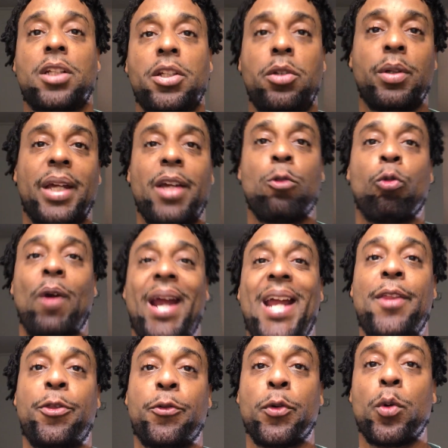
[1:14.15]
you get
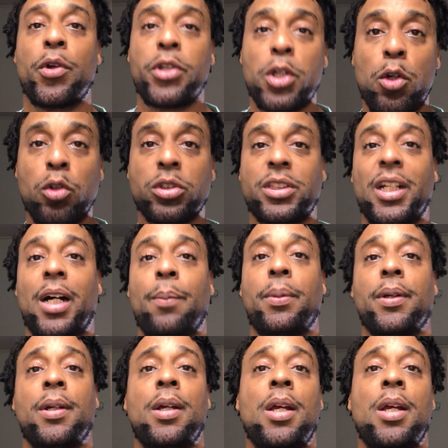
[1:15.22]
ran through and used up, and